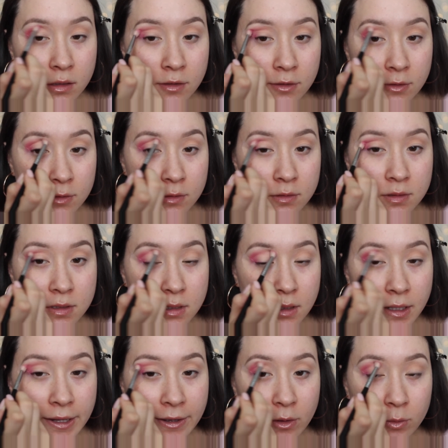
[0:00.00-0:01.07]
use
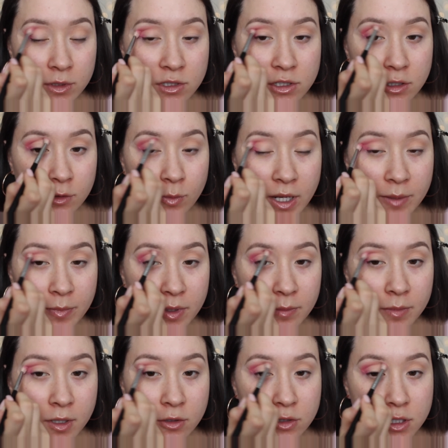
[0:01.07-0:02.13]
like windshield wiper
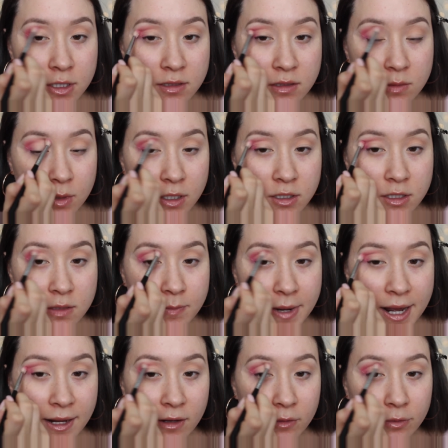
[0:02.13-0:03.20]
motions where it's just
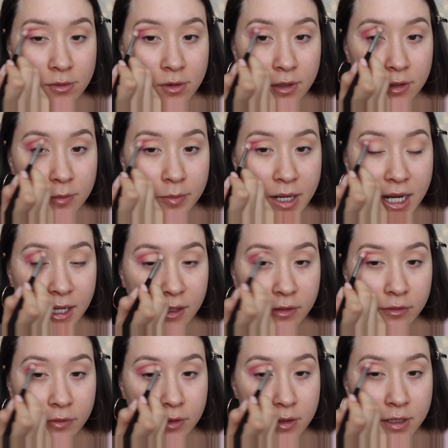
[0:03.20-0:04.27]
back and forth, back
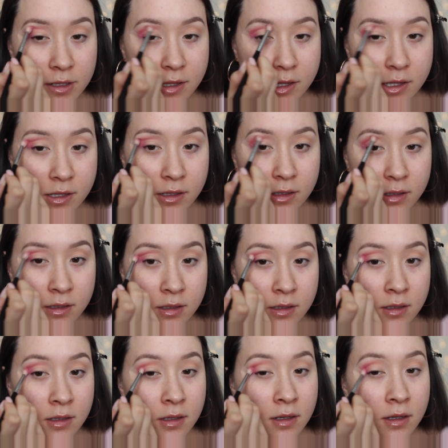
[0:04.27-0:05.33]
and forth.
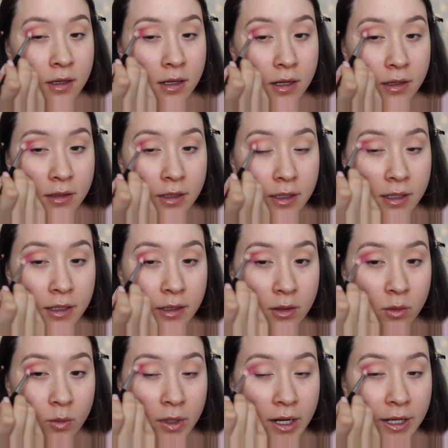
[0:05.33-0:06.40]
And then
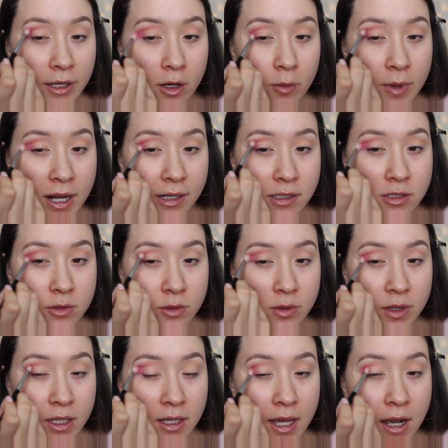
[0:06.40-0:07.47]
when I go back to
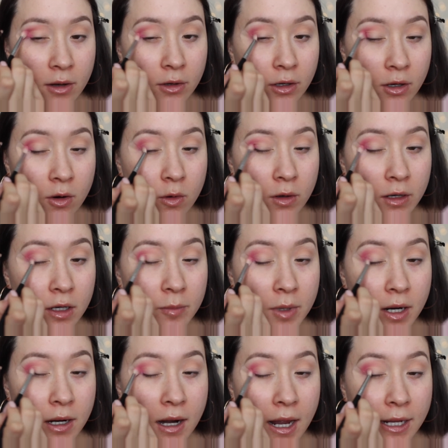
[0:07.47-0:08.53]
the outer corner
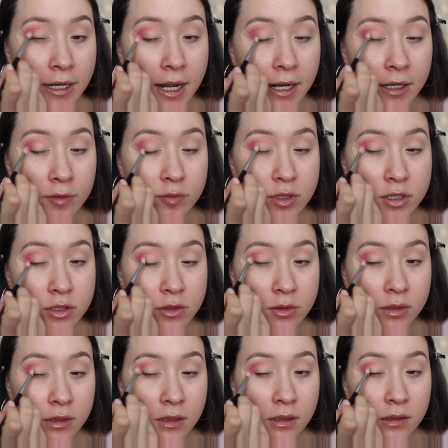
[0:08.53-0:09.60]
part, I kind of
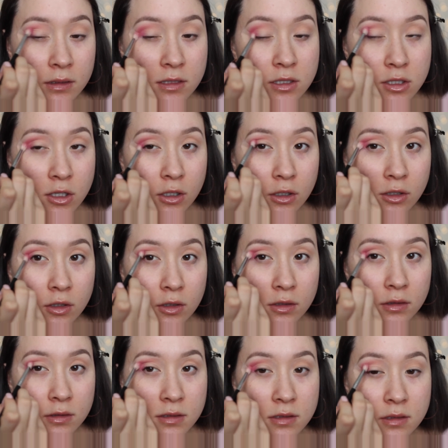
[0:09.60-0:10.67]
do
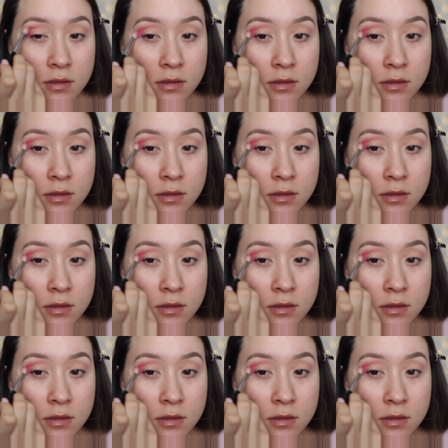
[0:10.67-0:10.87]
circles.